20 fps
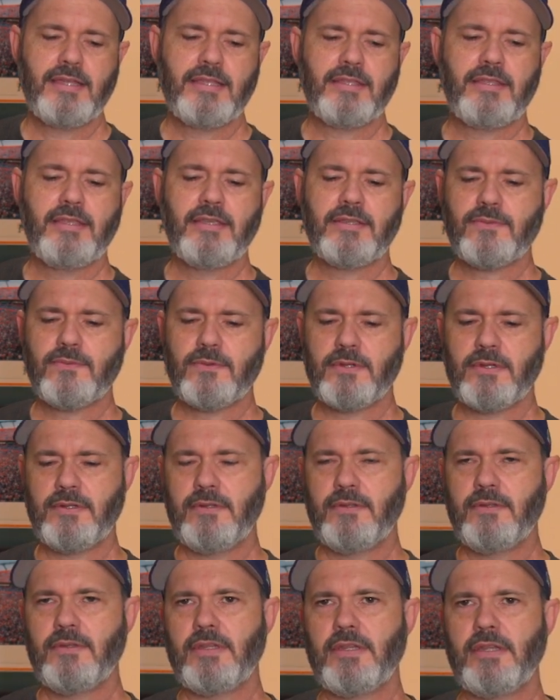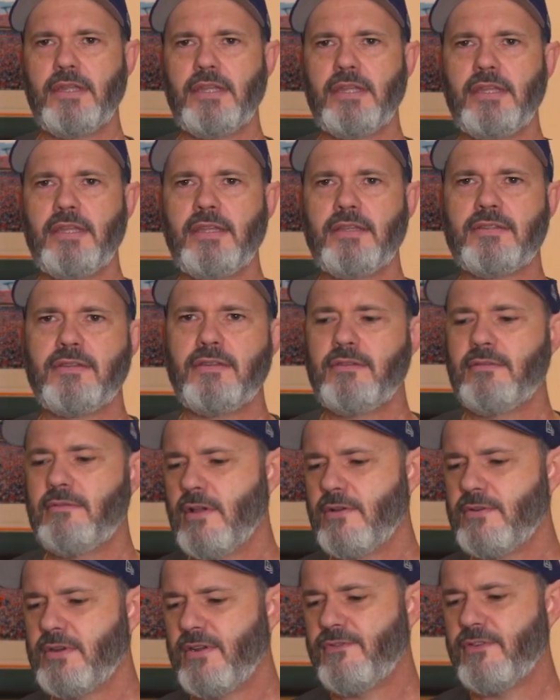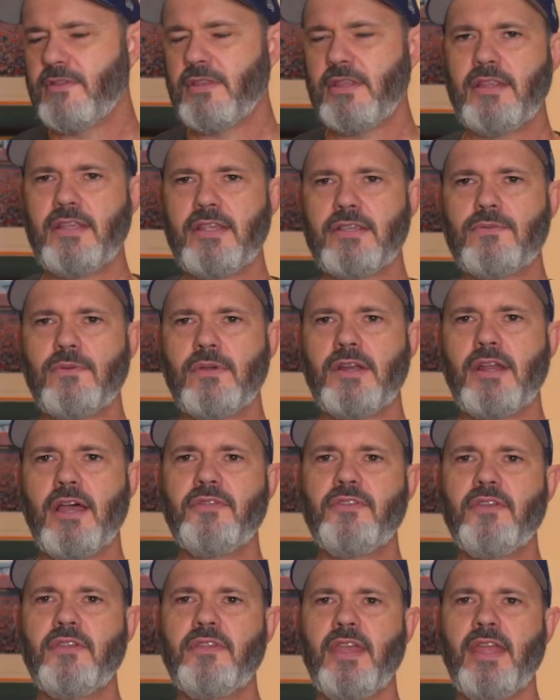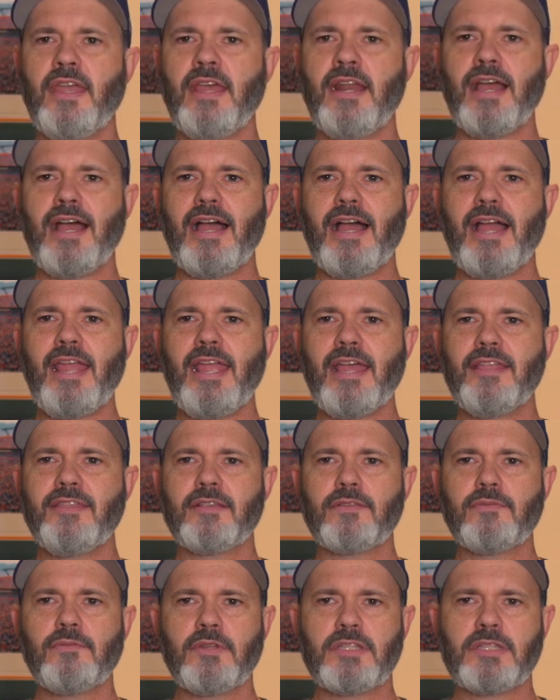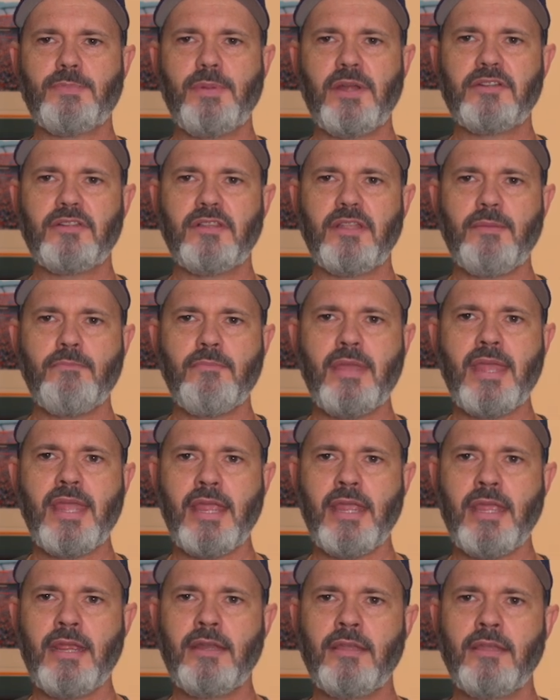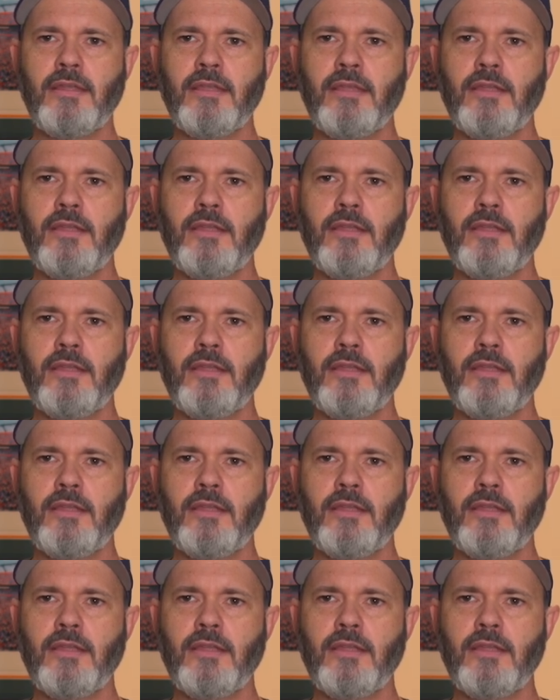this one is no different than this one, other than I had this one specially made